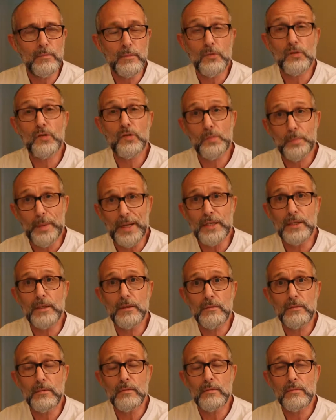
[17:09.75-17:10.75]

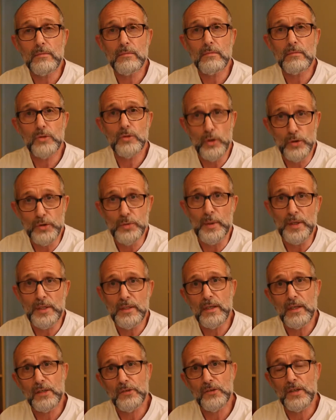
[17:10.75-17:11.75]
suspending judgment,
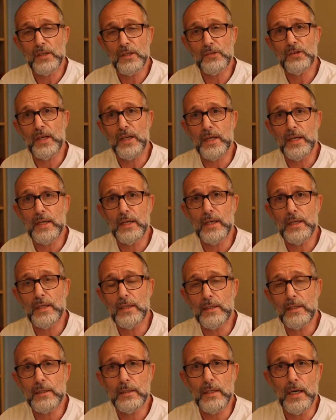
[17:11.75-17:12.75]
as they say
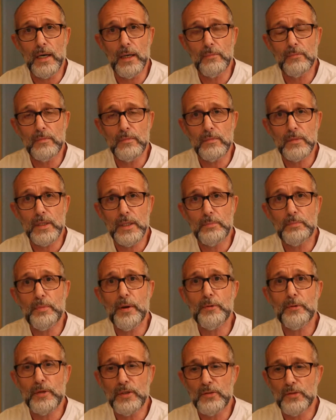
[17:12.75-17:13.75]
in
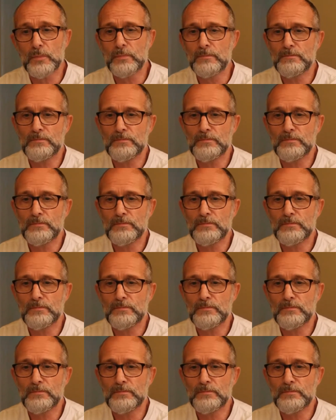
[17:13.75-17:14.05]
Pyrrhonism.